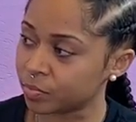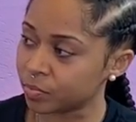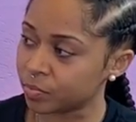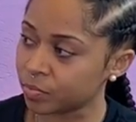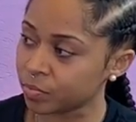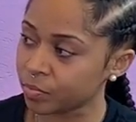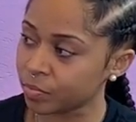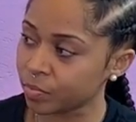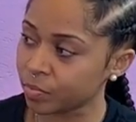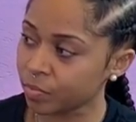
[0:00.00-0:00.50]

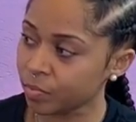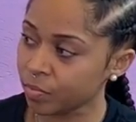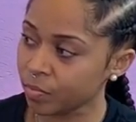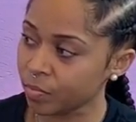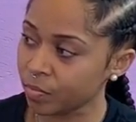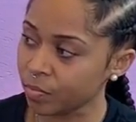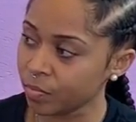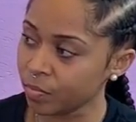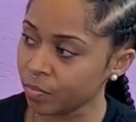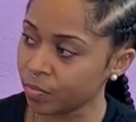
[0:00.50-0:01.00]

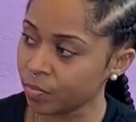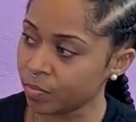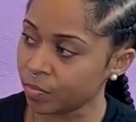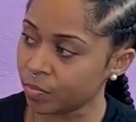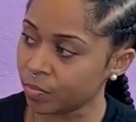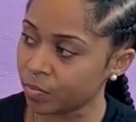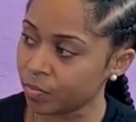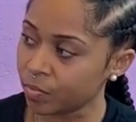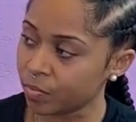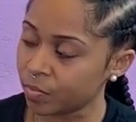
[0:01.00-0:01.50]

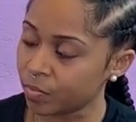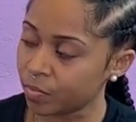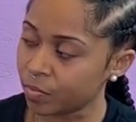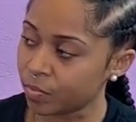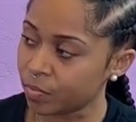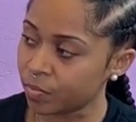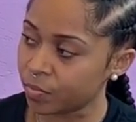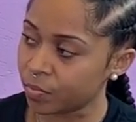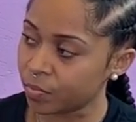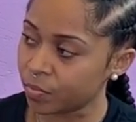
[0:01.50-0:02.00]

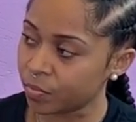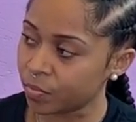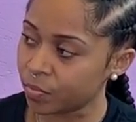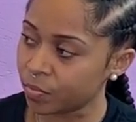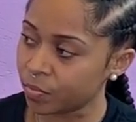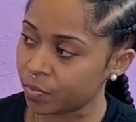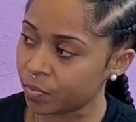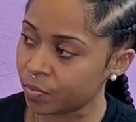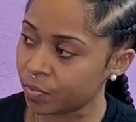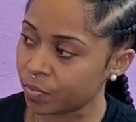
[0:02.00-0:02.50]

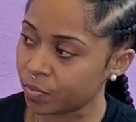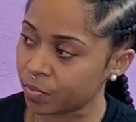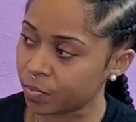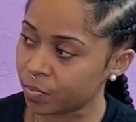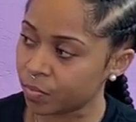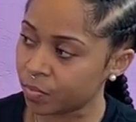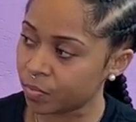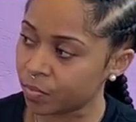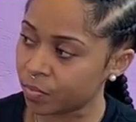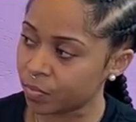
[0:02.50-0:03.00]

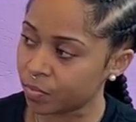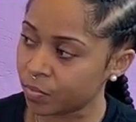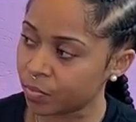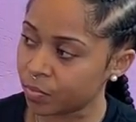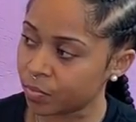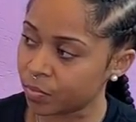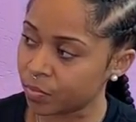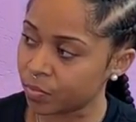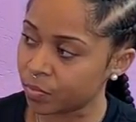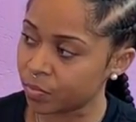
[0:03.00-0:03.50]

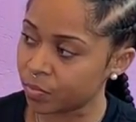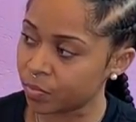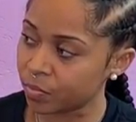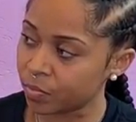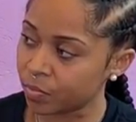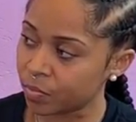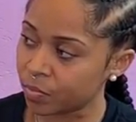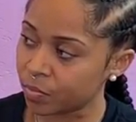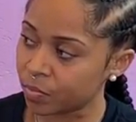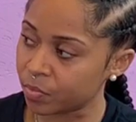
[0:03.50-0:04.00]

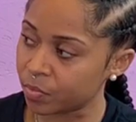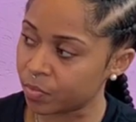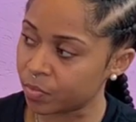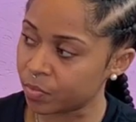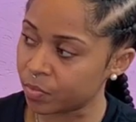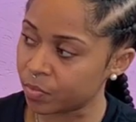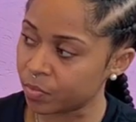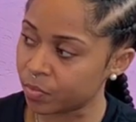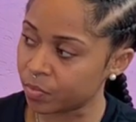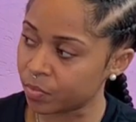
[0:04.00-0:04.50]

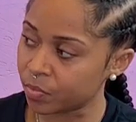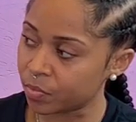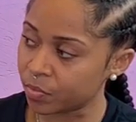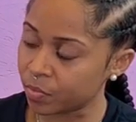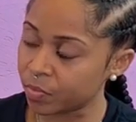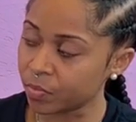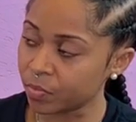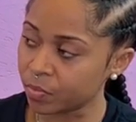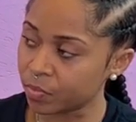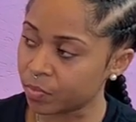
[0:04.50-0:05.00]

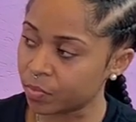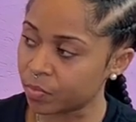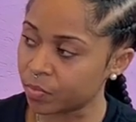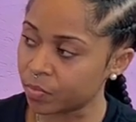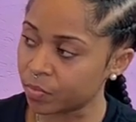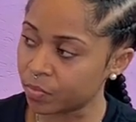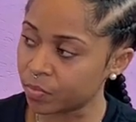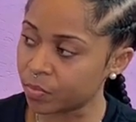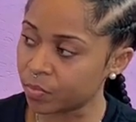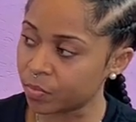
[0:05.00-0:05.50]

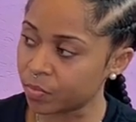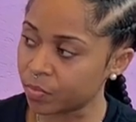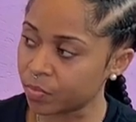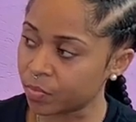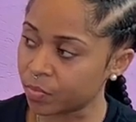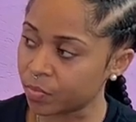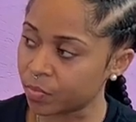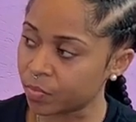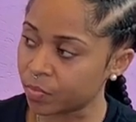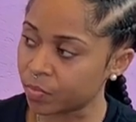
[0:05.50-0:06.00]

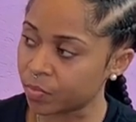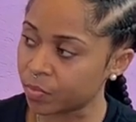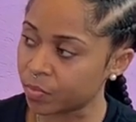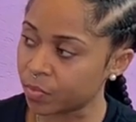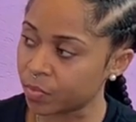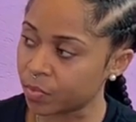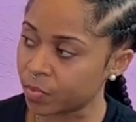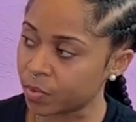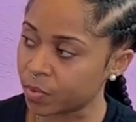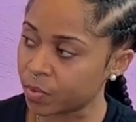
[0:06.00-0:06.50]

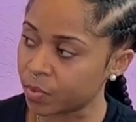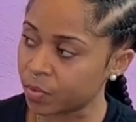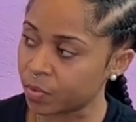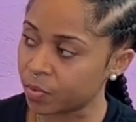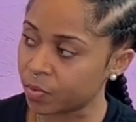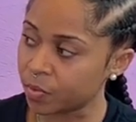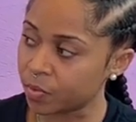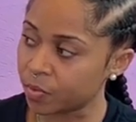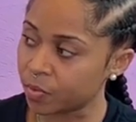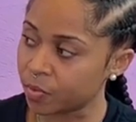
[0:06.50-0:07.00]

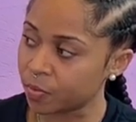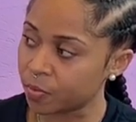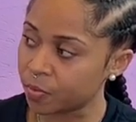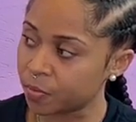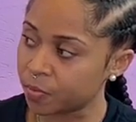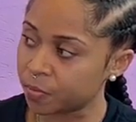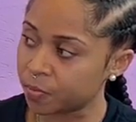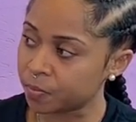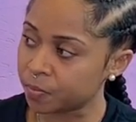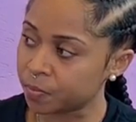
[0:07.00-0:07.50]

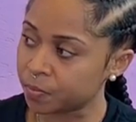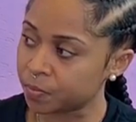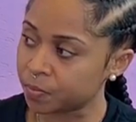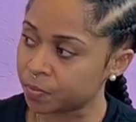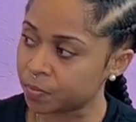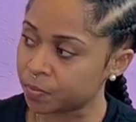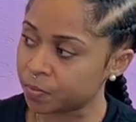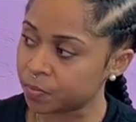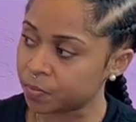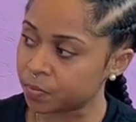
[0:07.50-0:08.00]
No words are spoken by the person on screen.